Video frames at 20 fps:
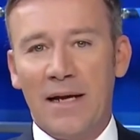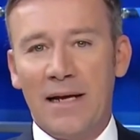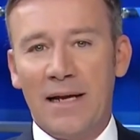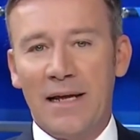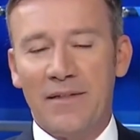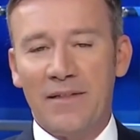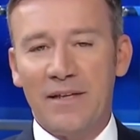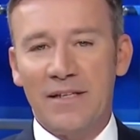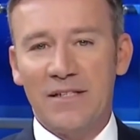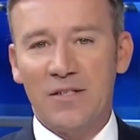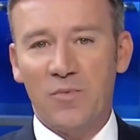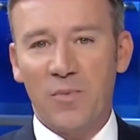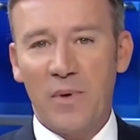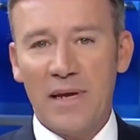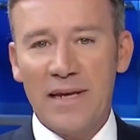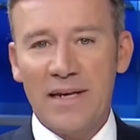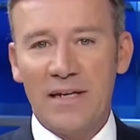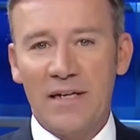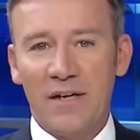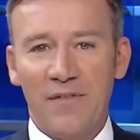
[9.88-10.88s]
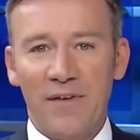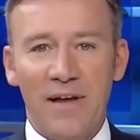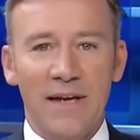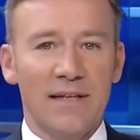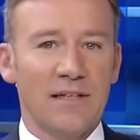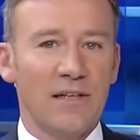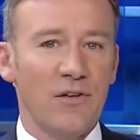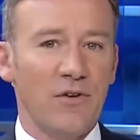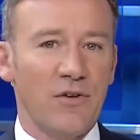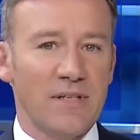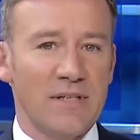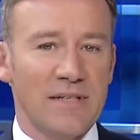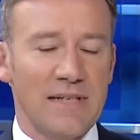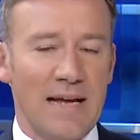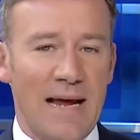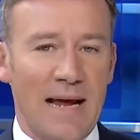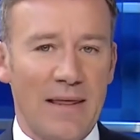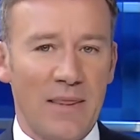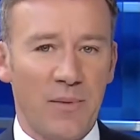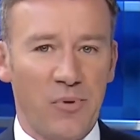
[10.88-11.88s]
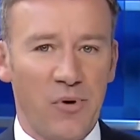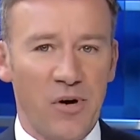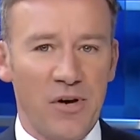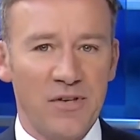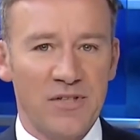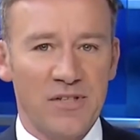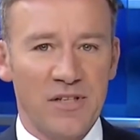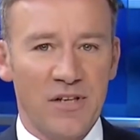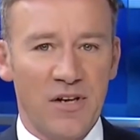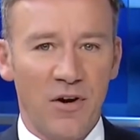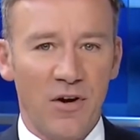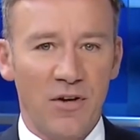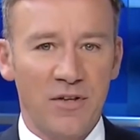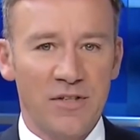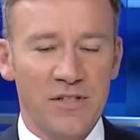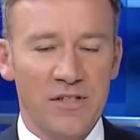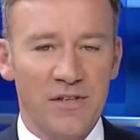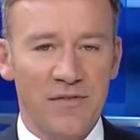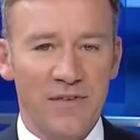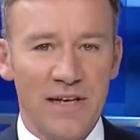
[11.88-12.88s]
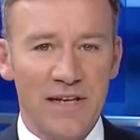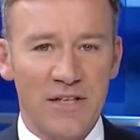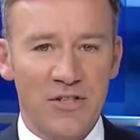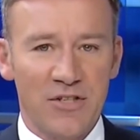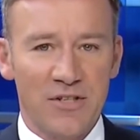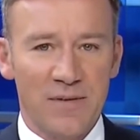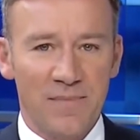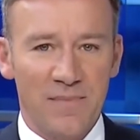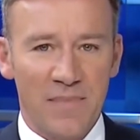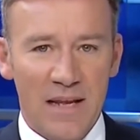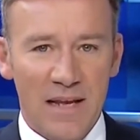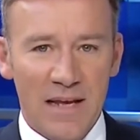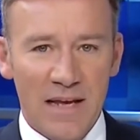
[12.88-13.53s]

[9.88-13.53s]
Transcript: Earlier this week, an event looked at the pros and cons of each.